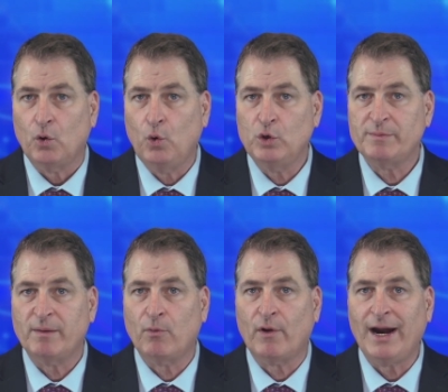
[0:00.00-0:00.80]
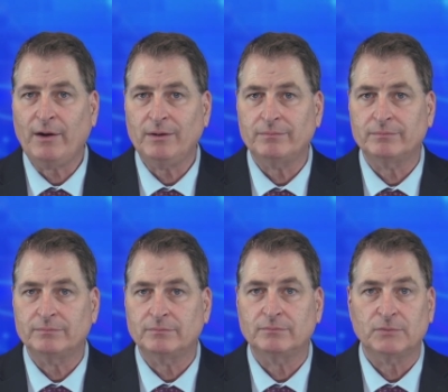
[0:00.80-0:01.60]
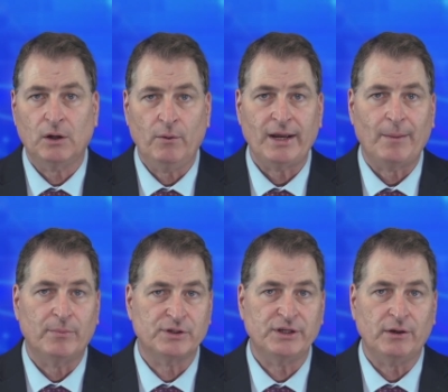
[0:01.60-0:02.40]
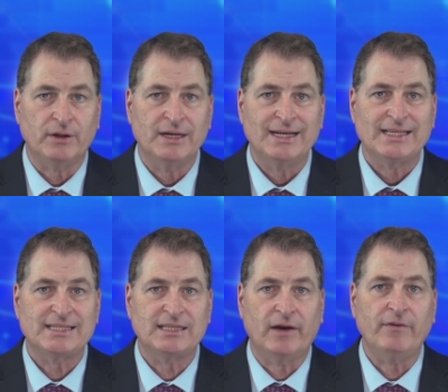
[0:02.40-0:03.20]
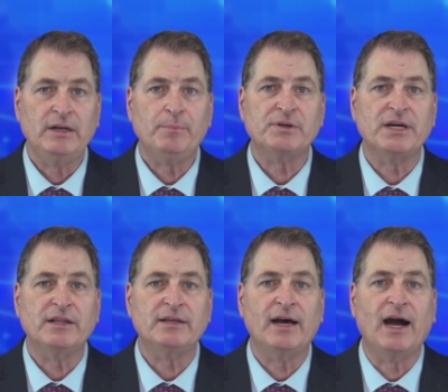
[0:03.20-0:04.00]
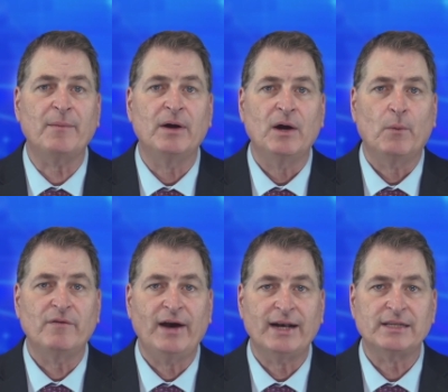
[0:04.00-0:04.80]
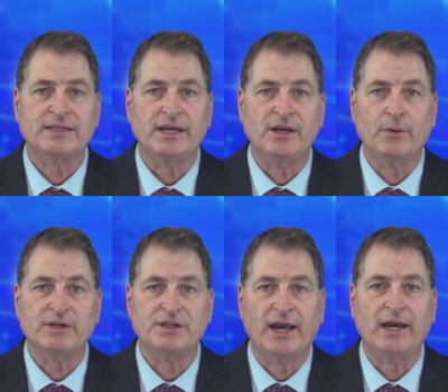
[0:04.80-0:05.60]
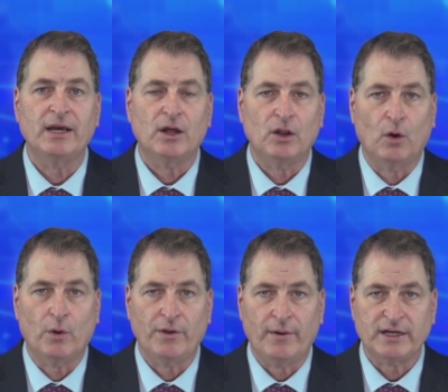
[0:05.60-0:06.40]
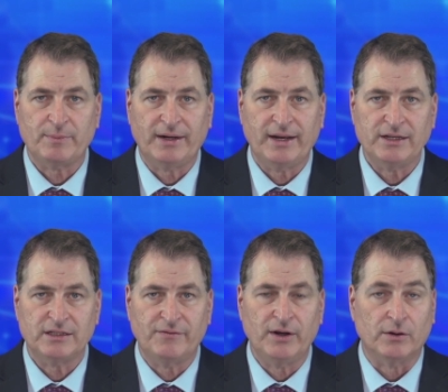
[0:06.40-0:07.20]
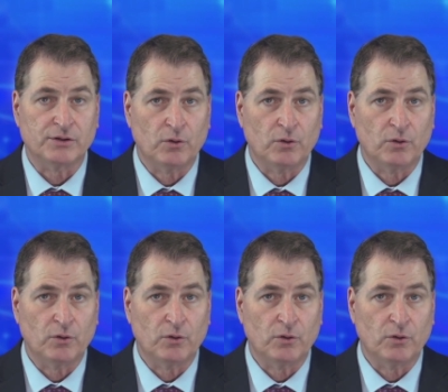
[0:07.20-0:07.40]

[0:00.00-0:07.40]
Who has been more accurate? CONAB, Brazil. 70% of the time, we've had to see USDA lower their expectations of yield.